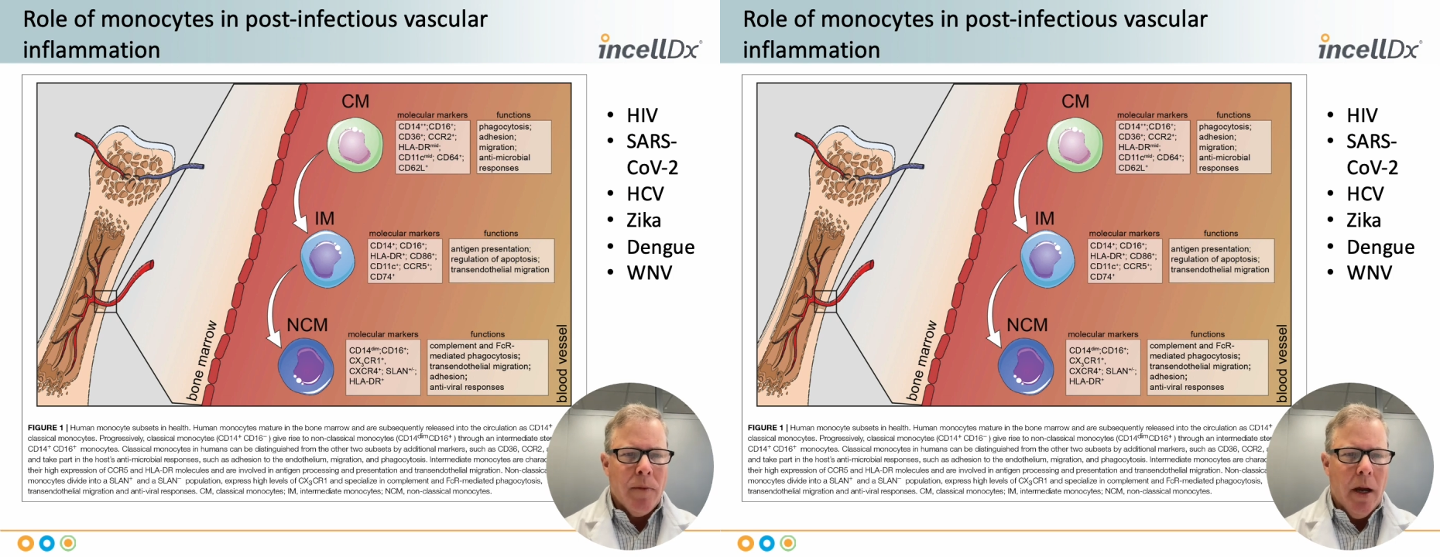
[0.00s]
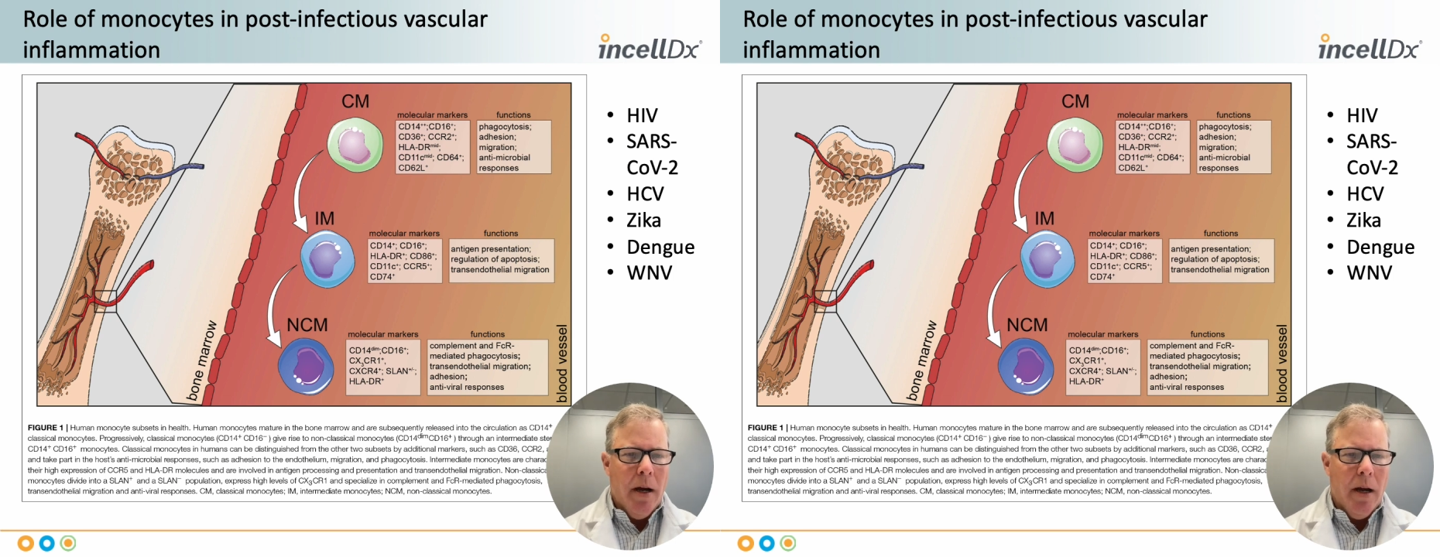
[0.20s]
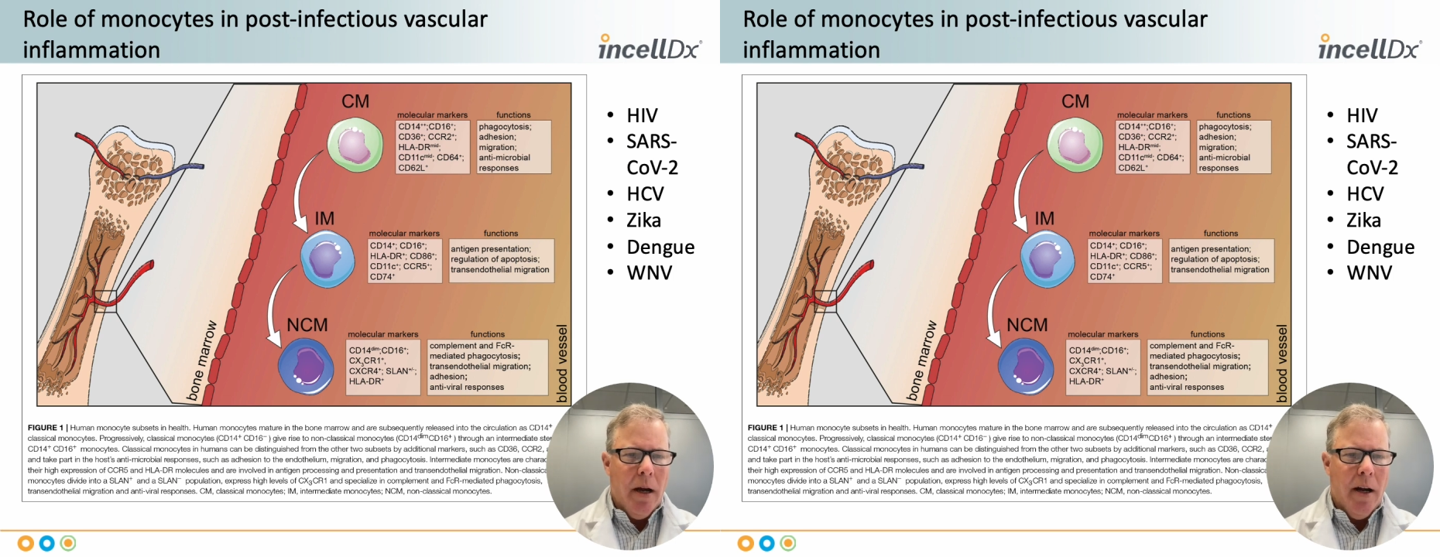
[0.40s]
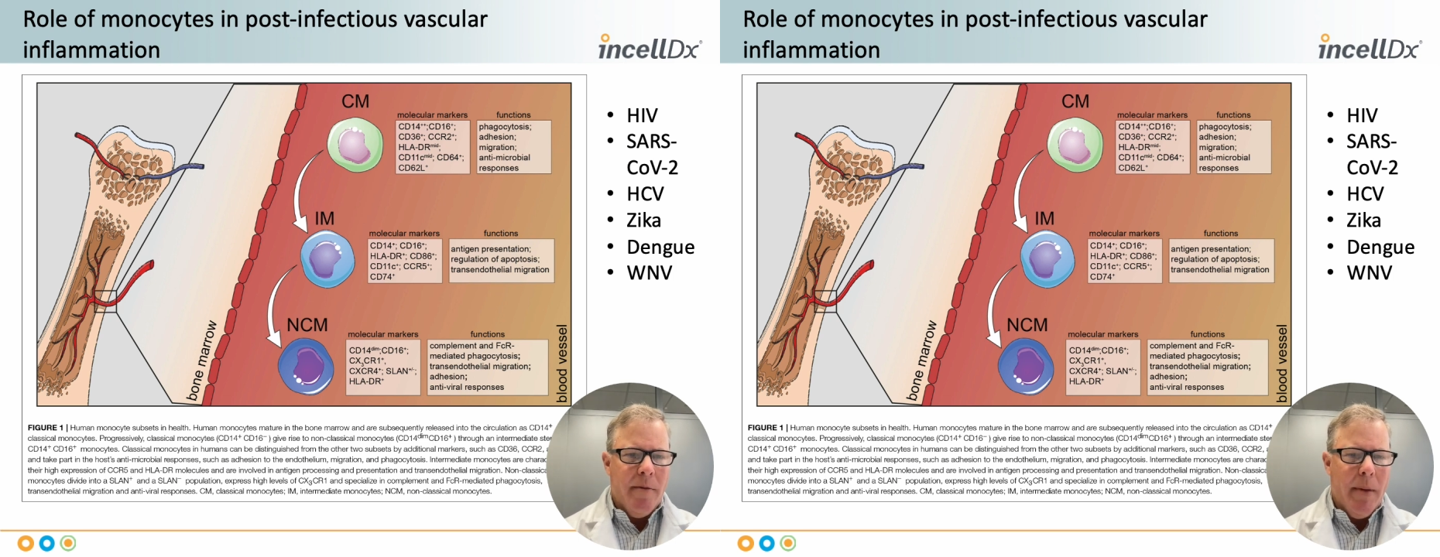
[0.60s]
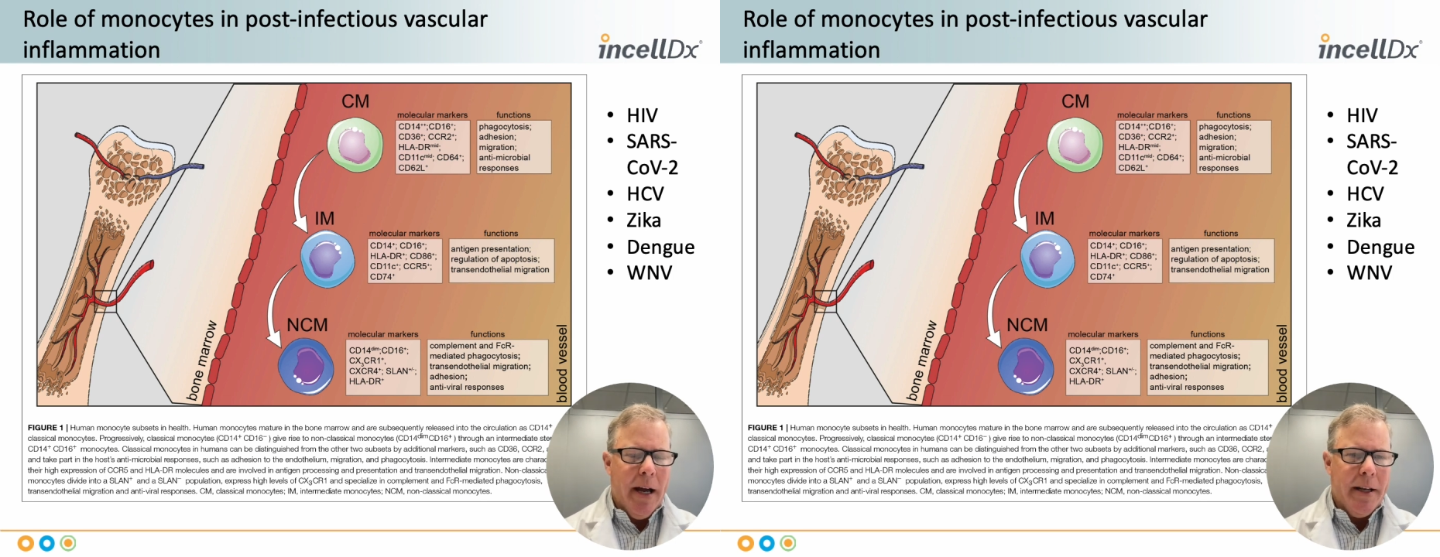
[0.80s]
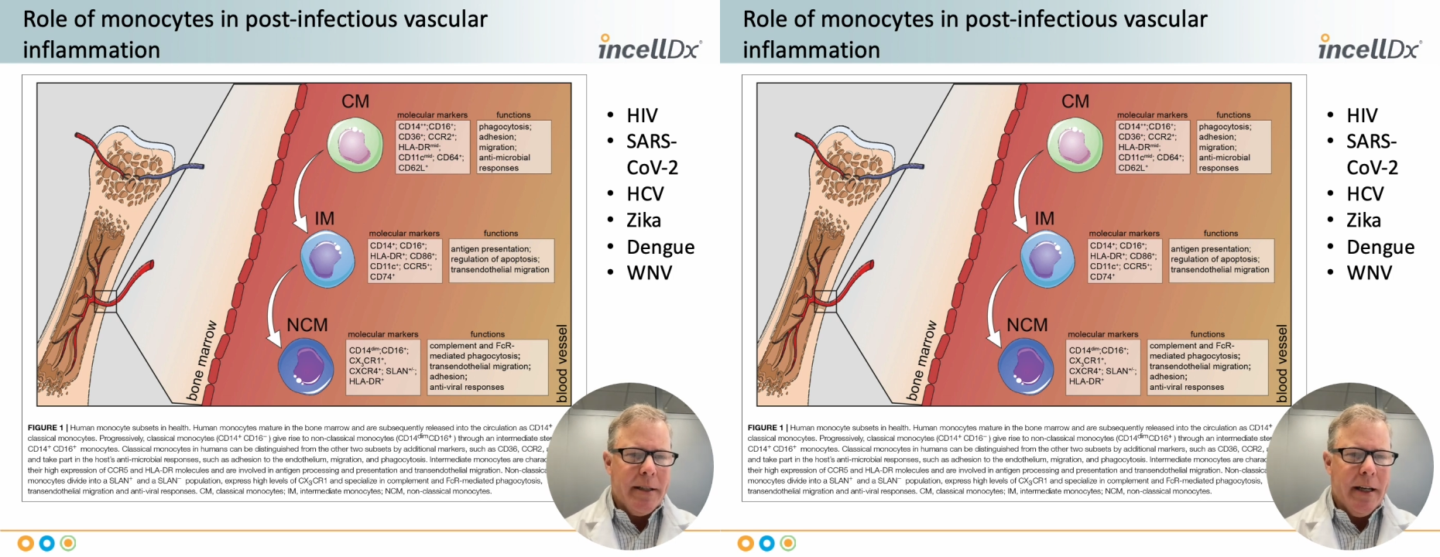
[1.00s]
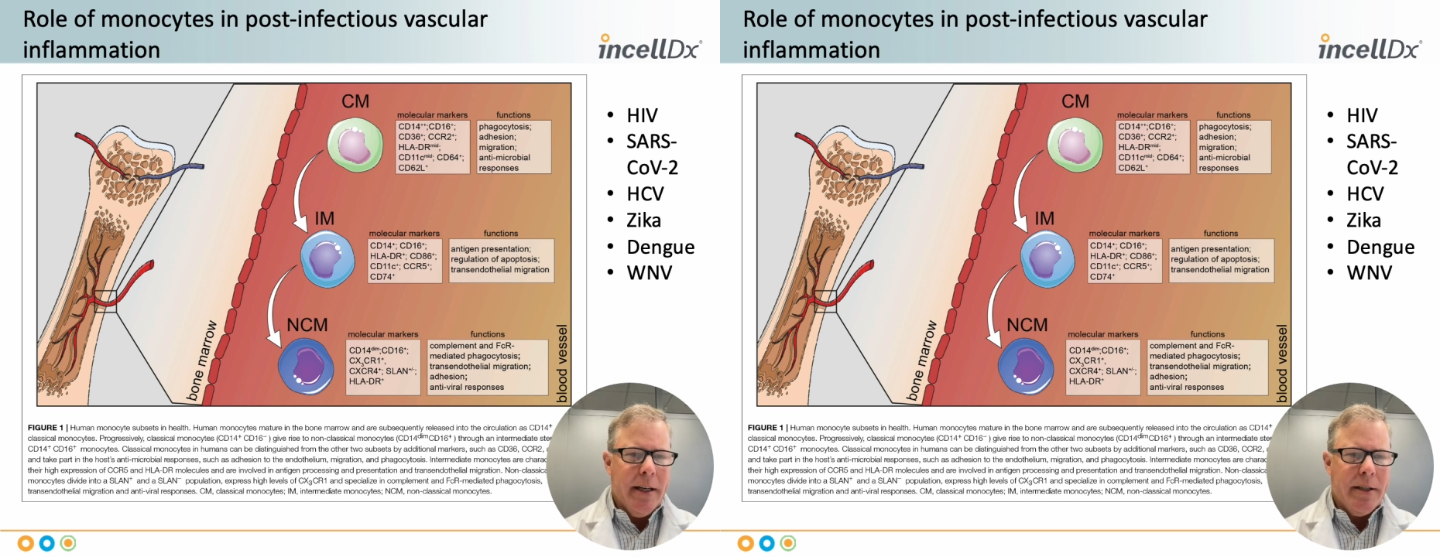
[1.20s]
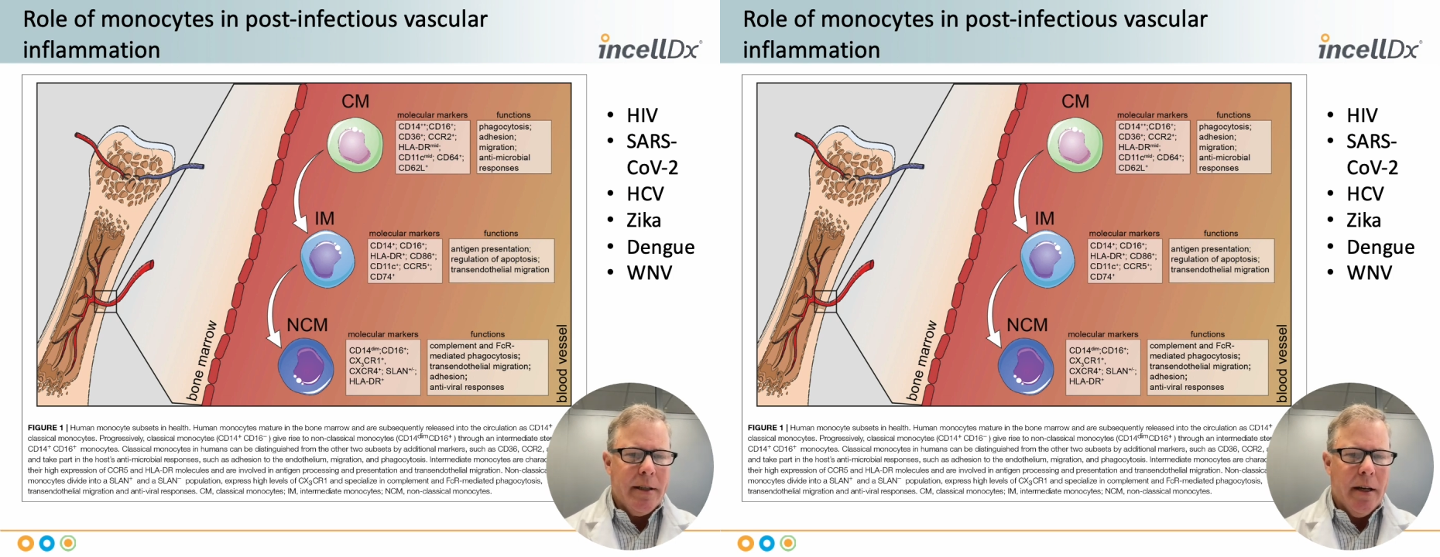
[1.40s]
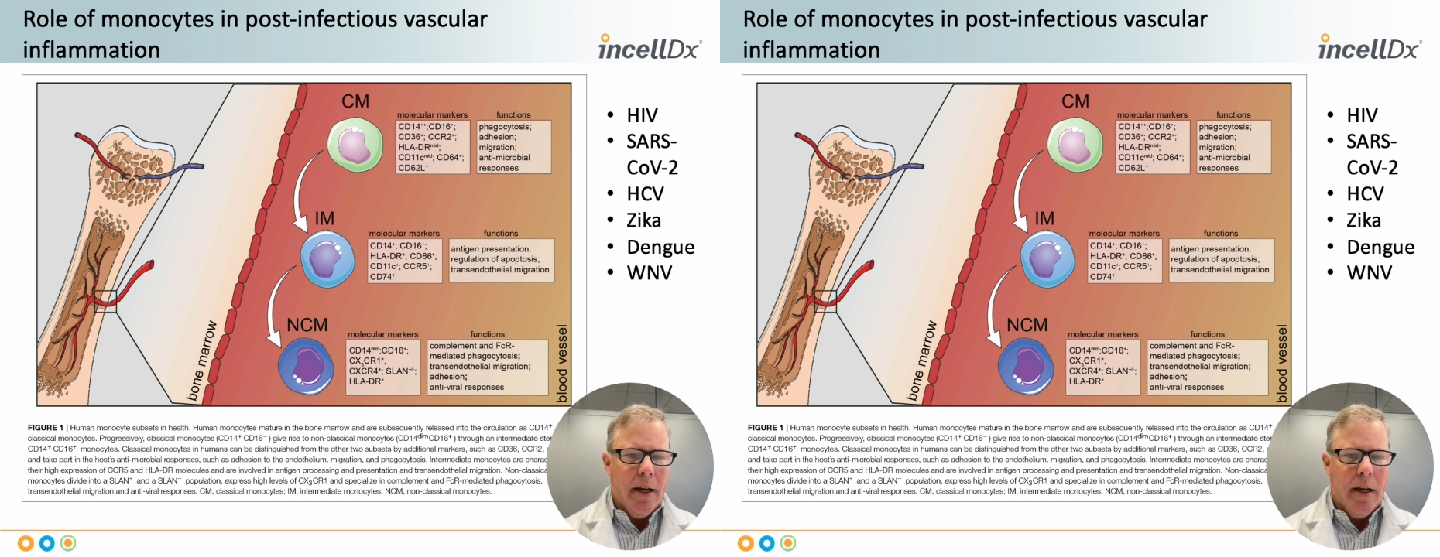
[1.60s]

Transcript: of monocytes